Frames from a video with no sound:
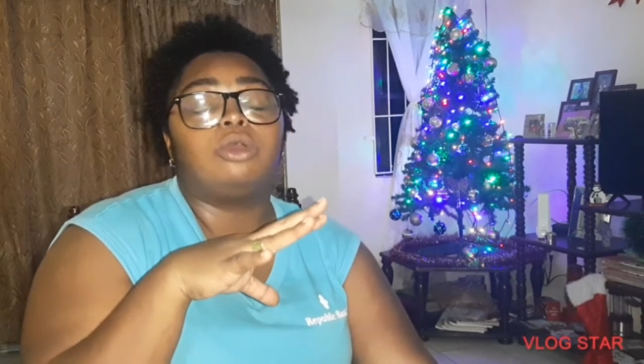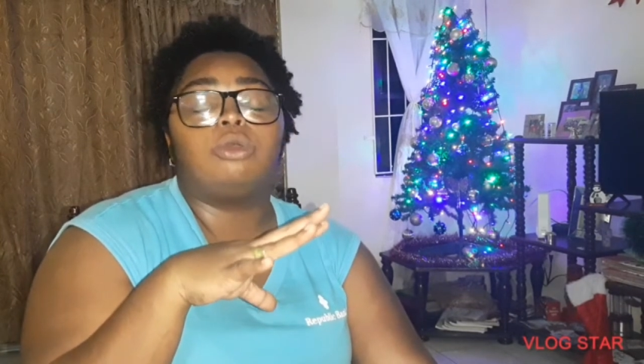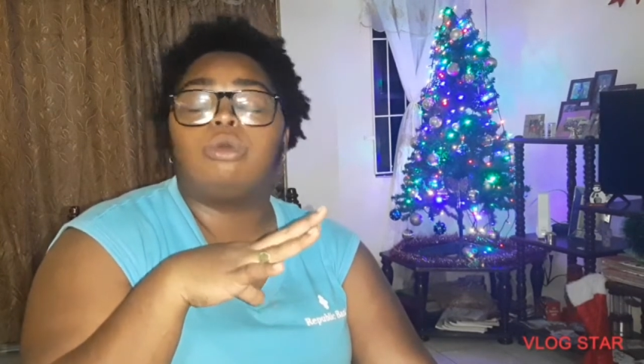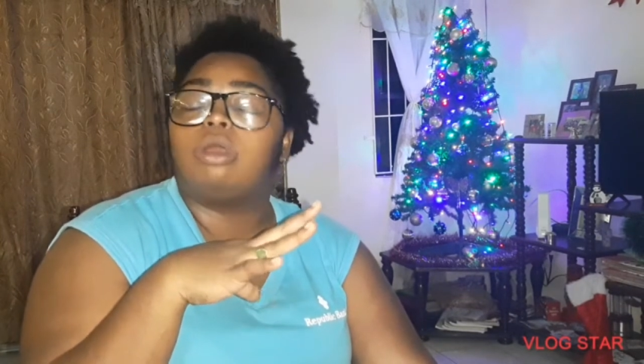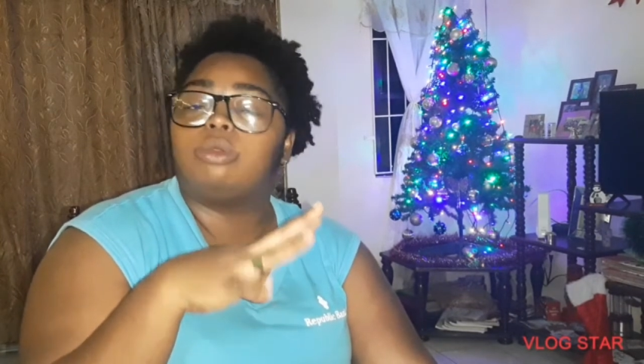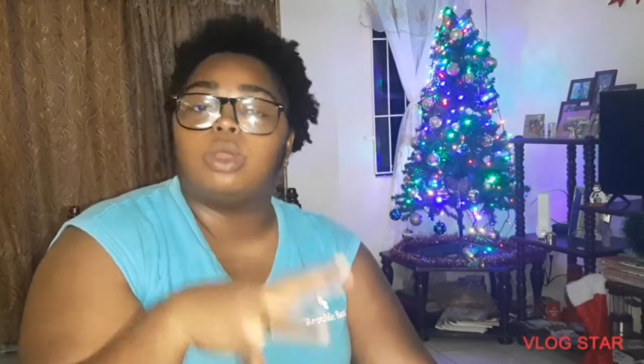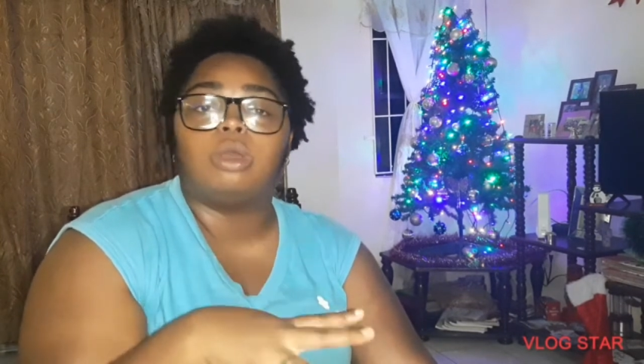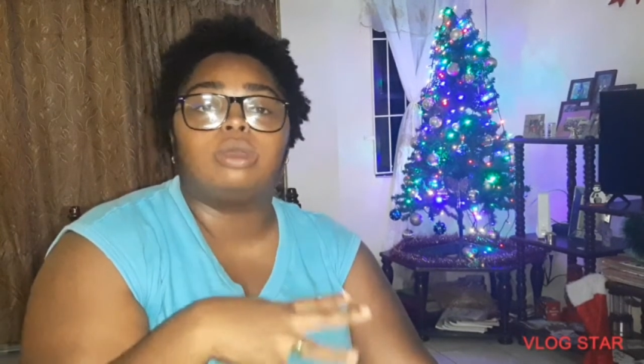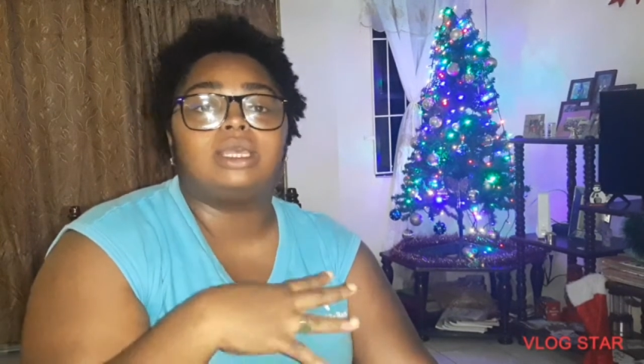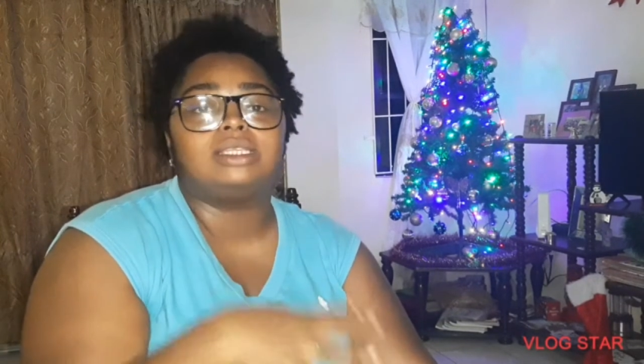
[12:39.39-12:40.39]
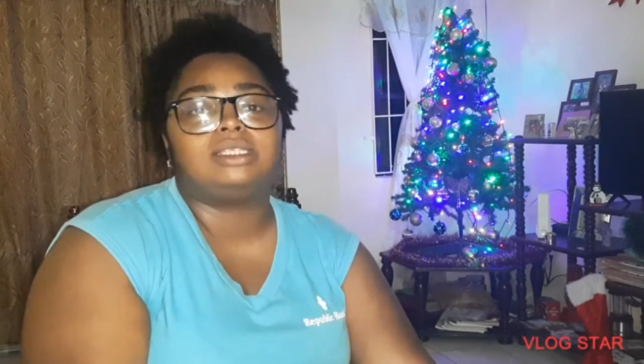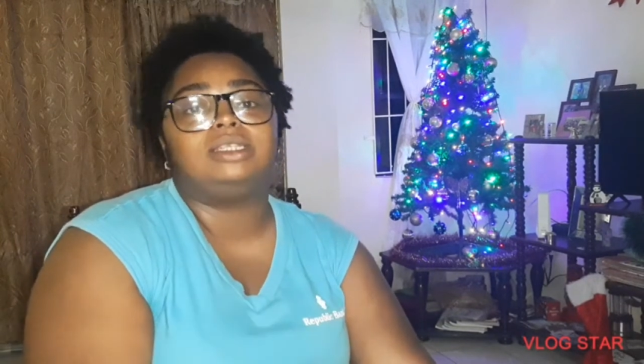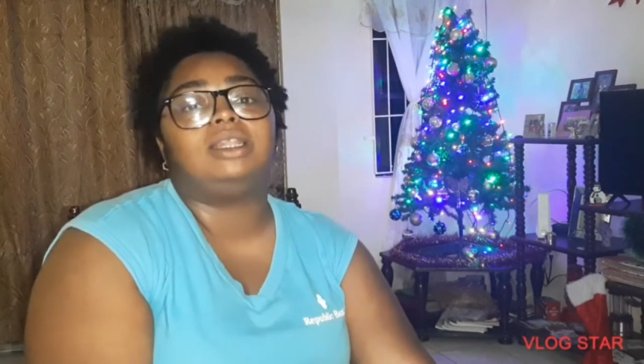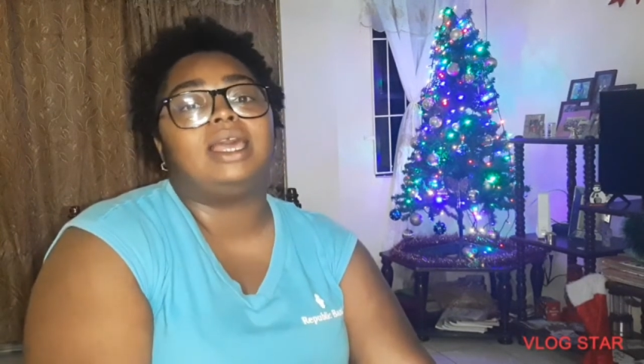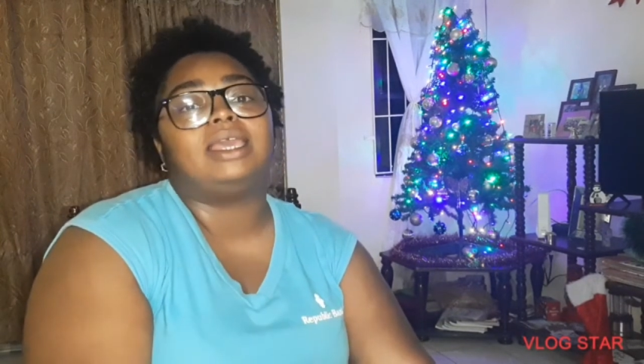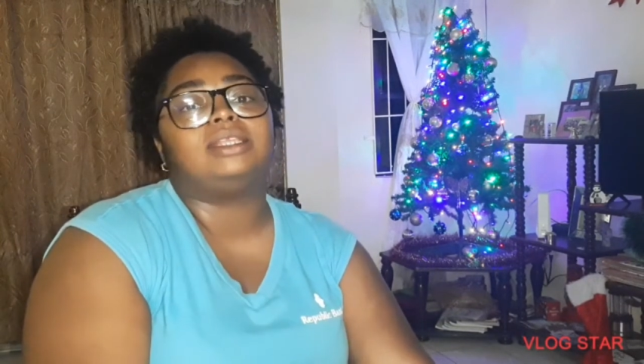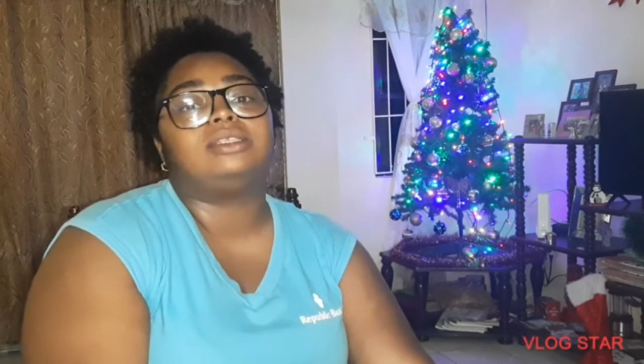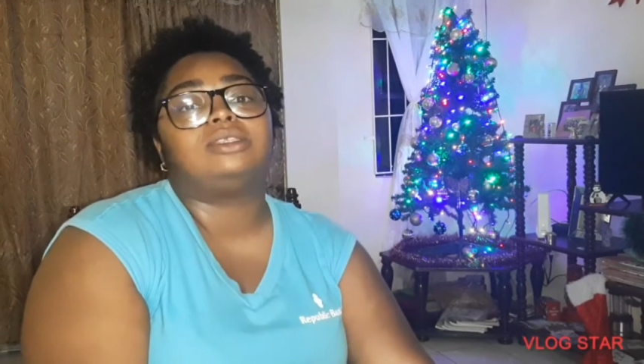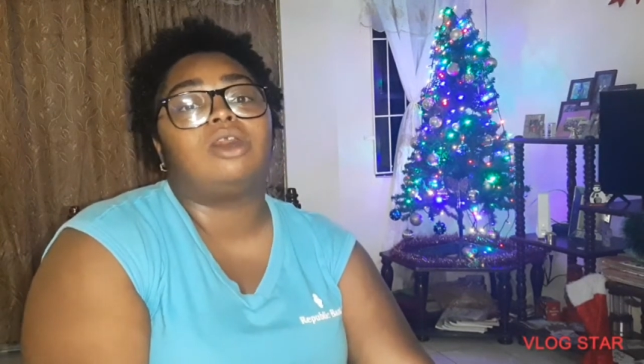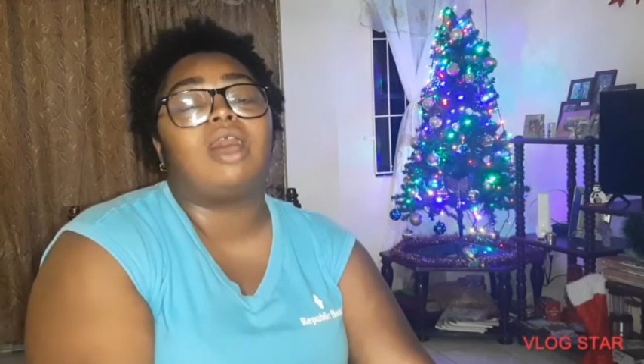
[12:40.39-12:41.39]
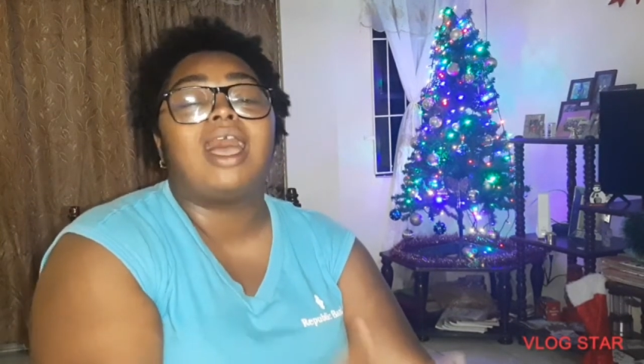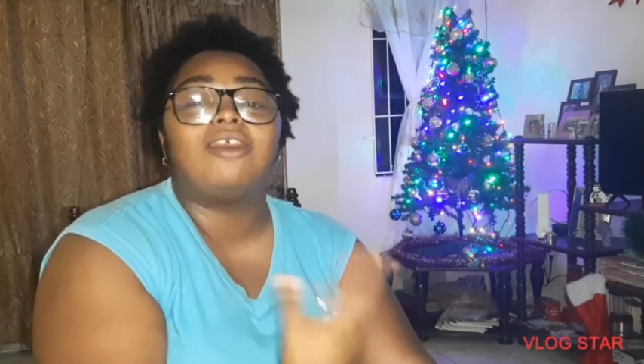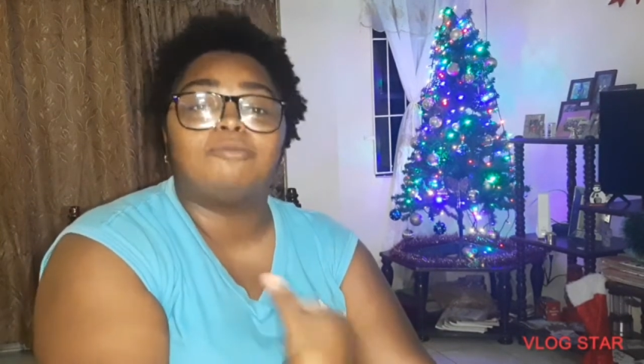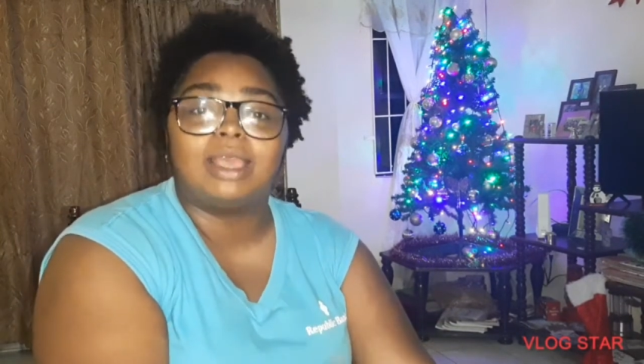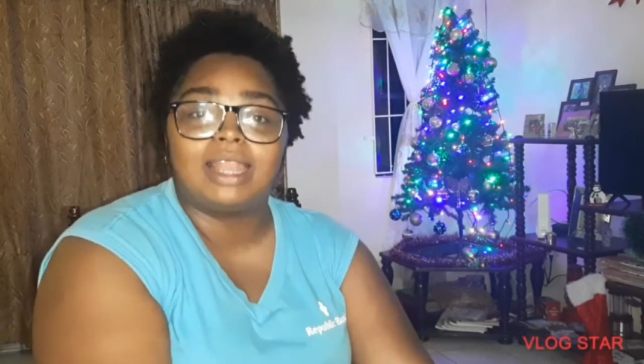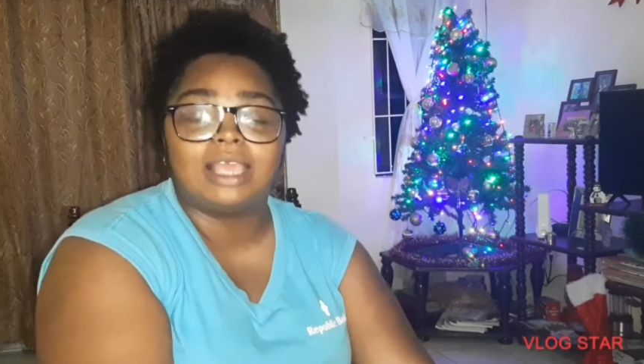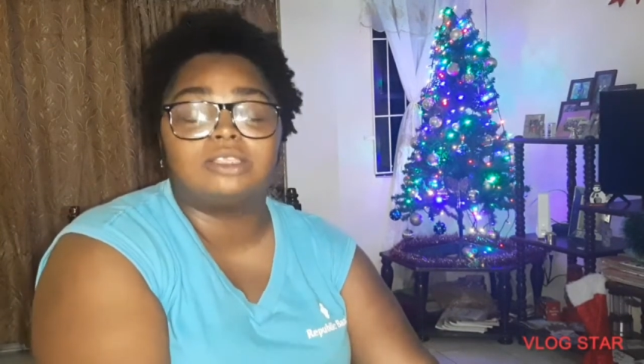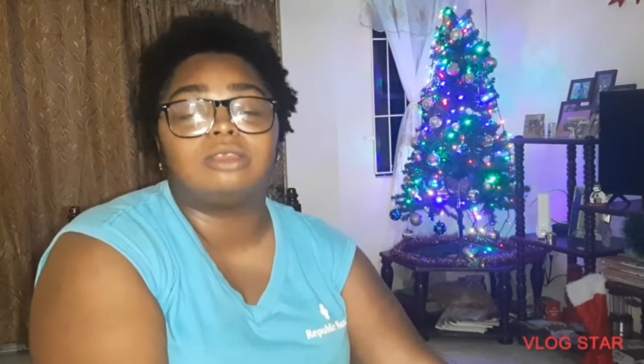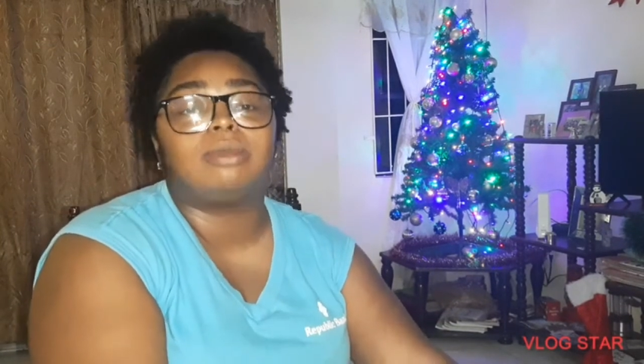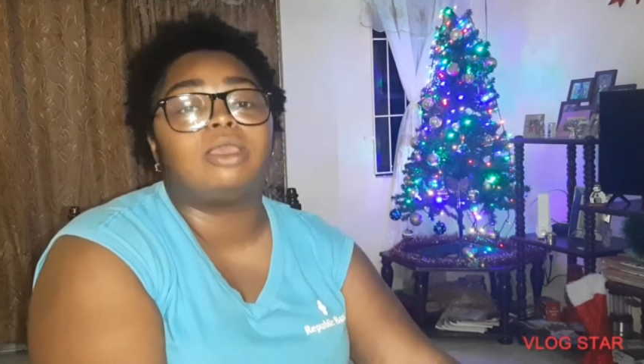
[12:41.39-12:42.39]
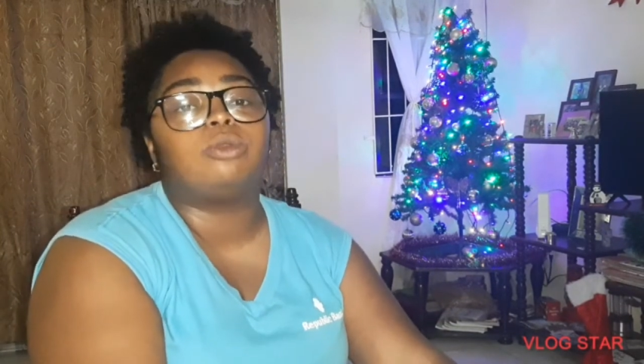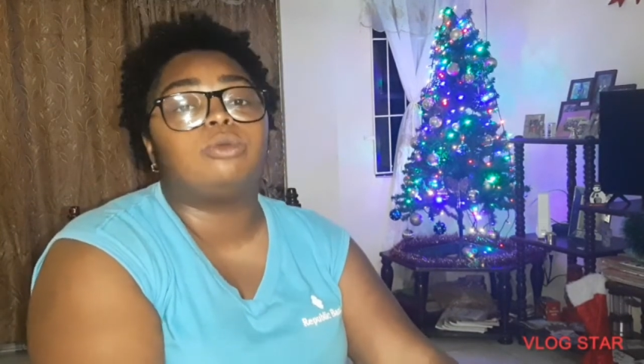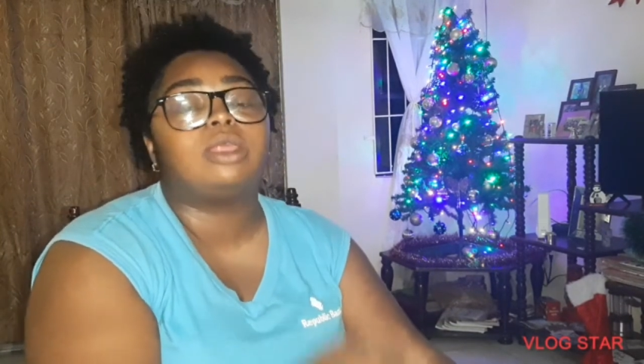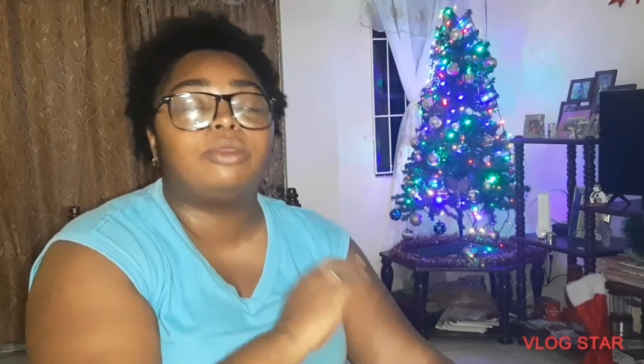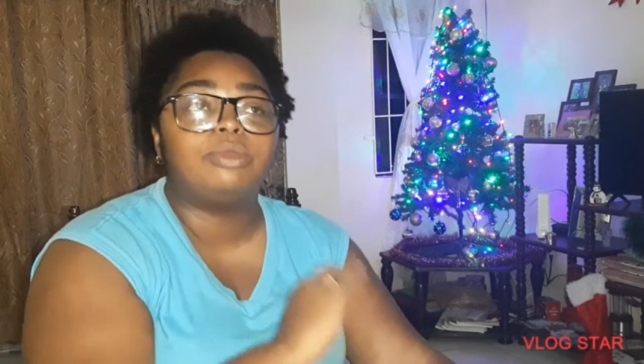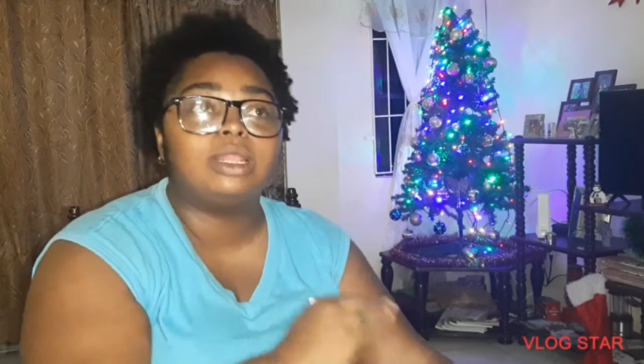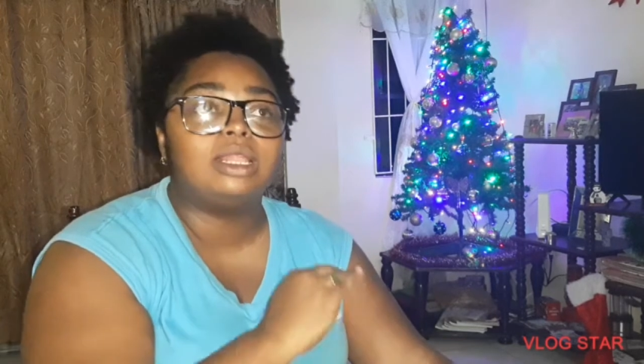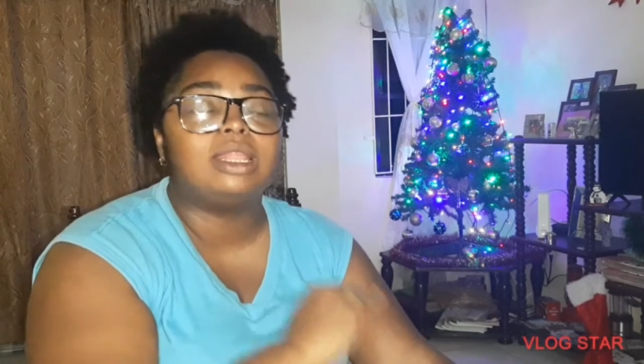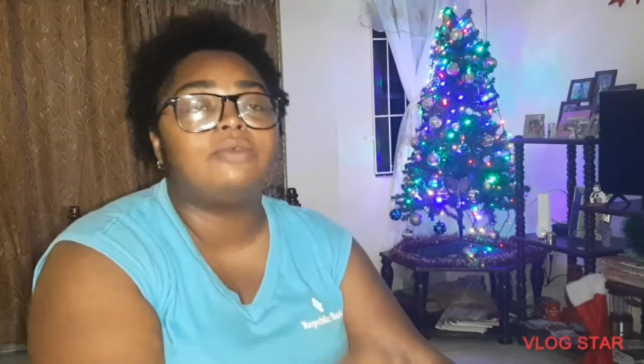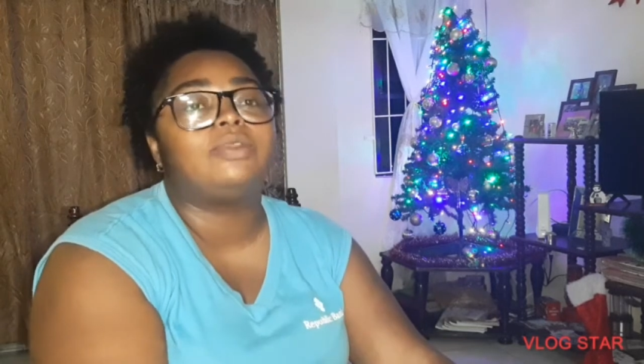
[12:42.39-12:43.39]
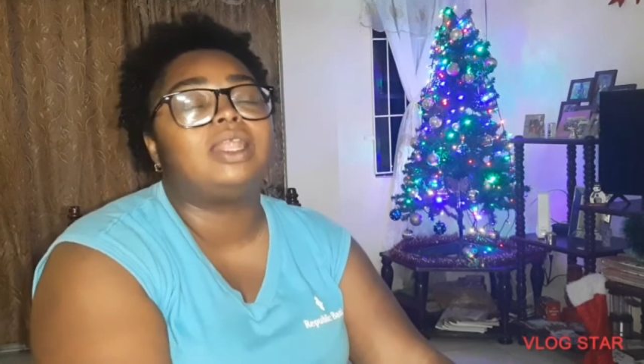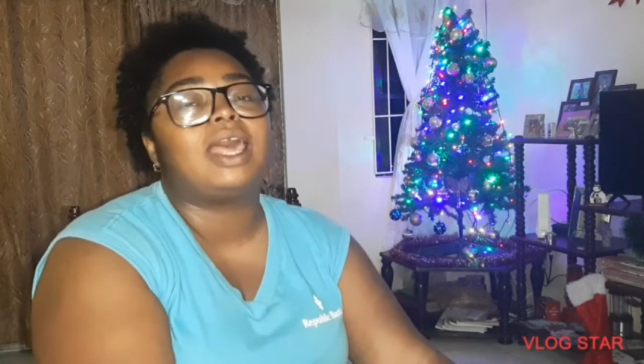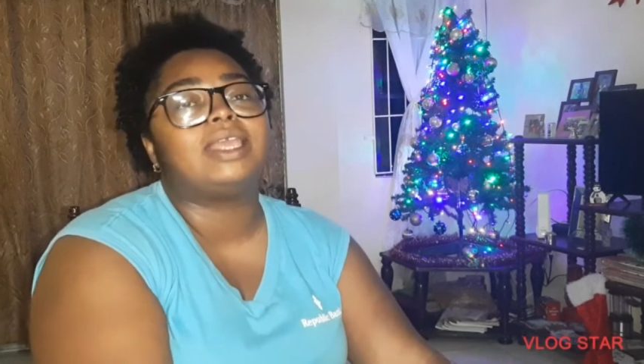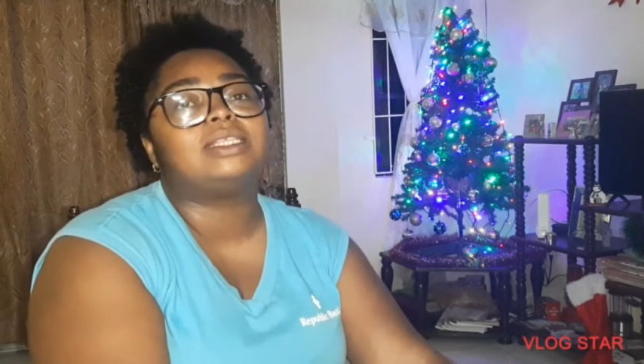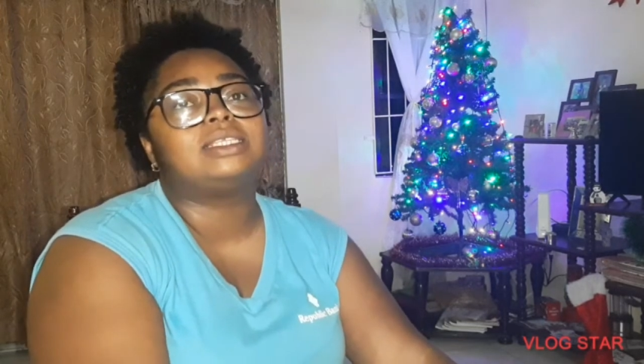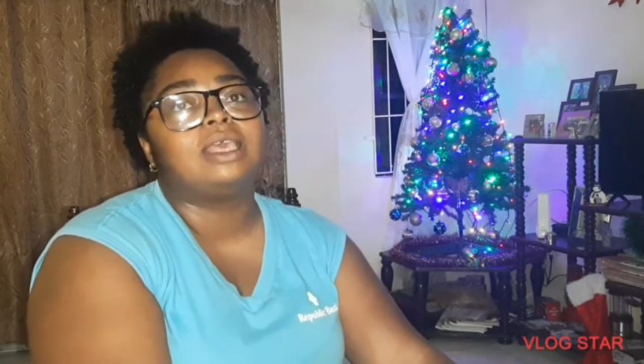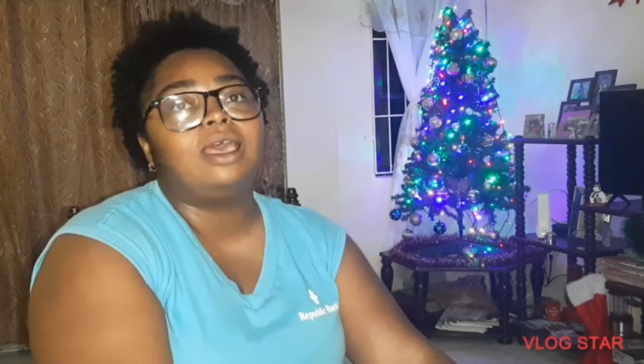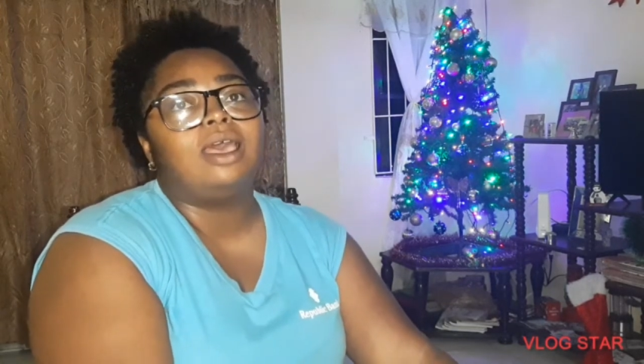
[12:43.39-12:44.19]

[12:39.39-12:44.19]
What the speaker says: go around and see the lights or have my lights on my own. I really love the lights.